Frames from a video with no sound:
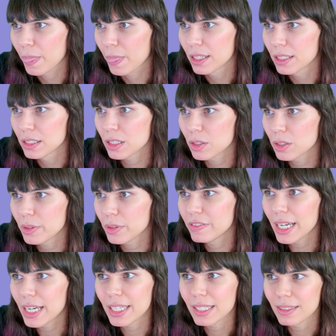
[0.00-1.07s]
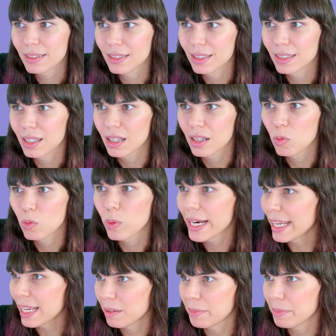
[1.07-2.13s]
So we've done
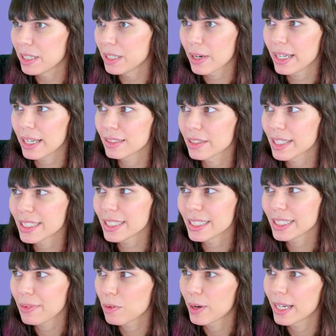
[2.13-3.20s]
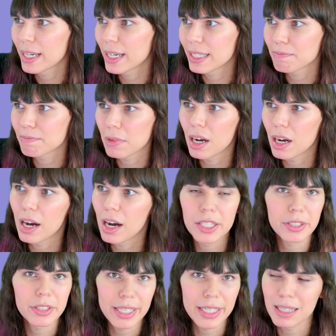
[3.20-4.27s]
one enemy, right? So let's say we want
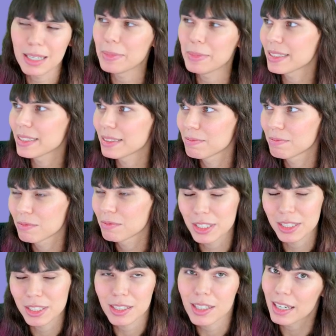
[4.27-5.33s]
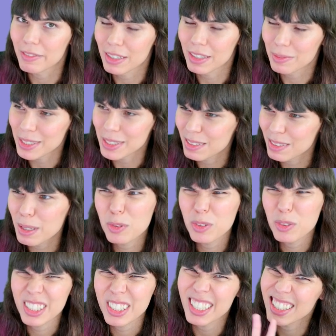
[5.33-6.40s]
100 enemies, which is a lot of enemies. Maybe we
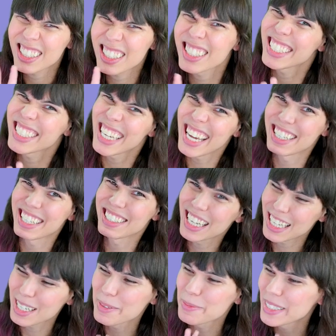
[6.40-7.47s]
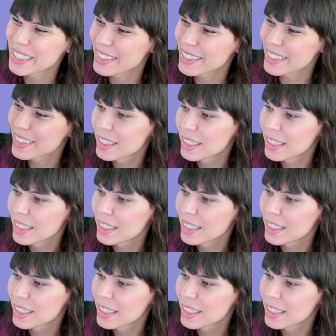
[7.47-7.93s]
say, let's say 10 enemies.